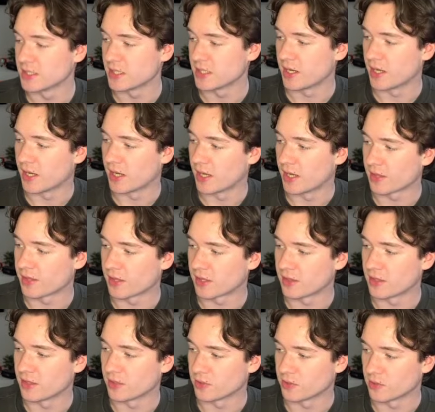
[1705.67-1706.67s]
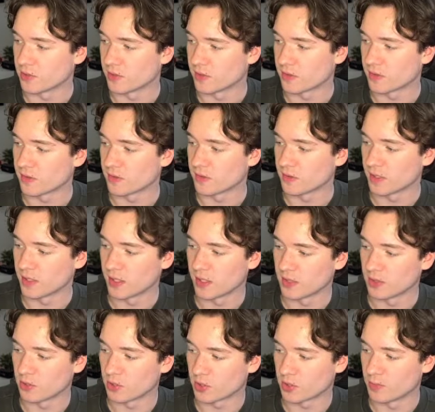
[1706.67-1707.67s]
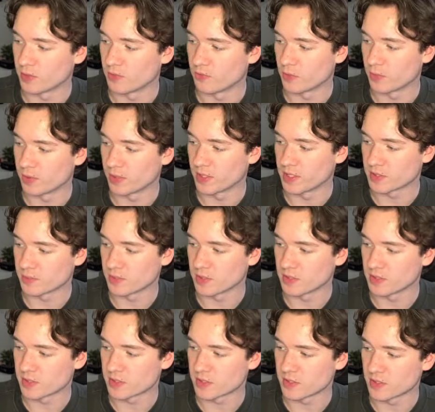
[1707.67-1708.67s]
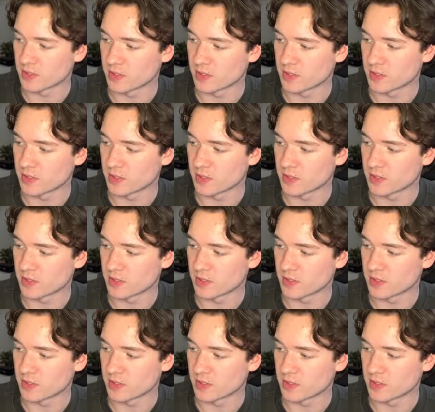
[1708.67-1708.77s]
I think they're good Lookman replacements.